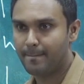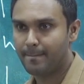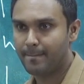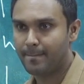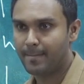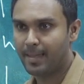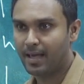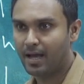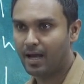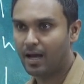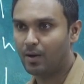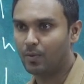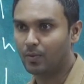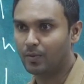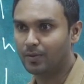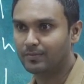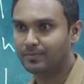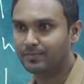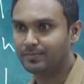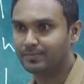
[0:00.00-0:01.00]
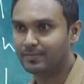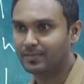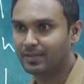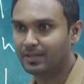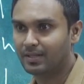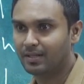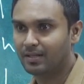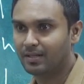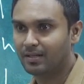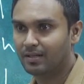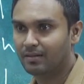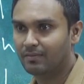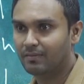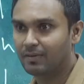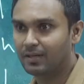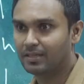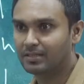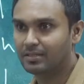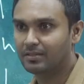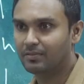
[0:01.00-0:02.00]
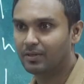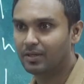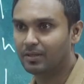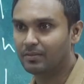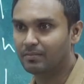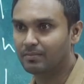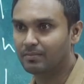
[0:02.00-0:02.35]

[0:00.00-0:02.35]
How? What is the volume?